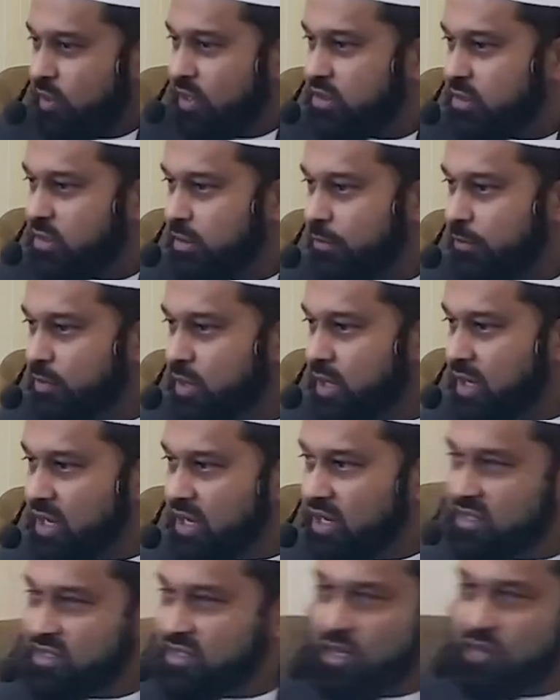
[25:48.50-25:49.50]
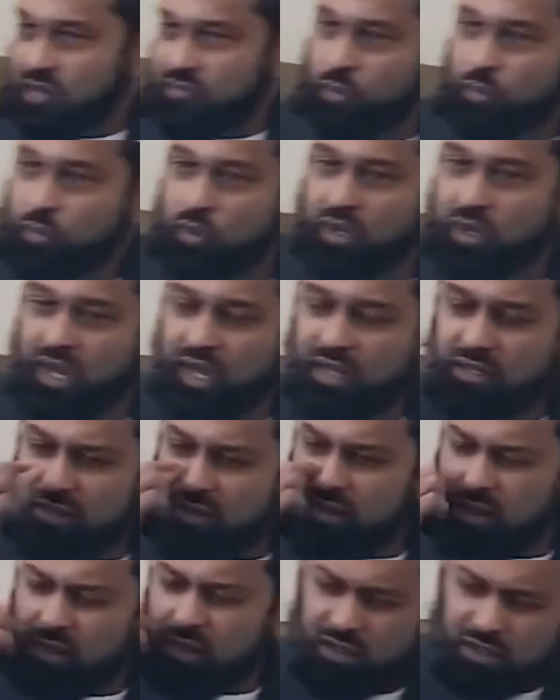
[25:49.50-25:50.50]
point is that if you look
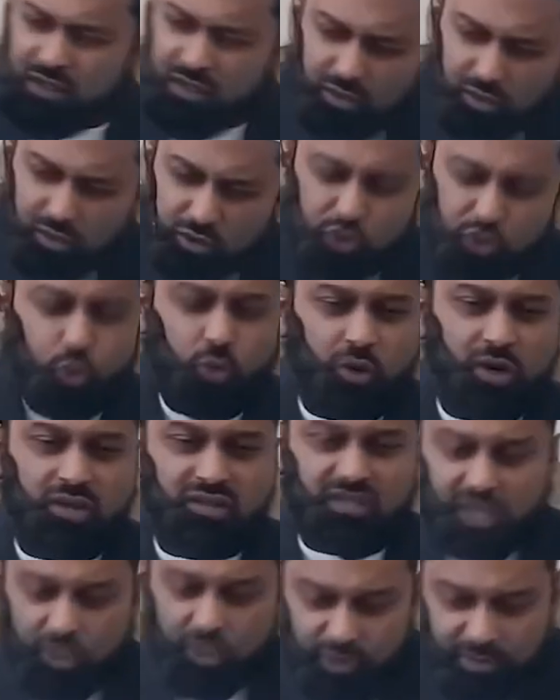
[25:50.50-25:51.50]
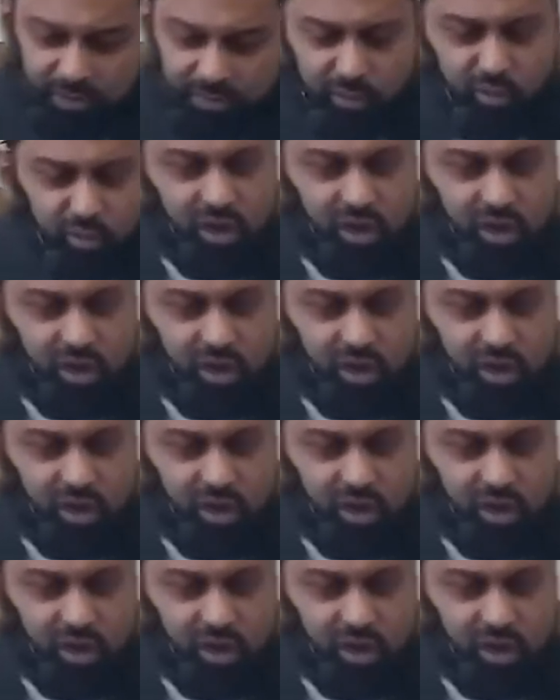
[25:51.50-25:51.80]
at these surahs that we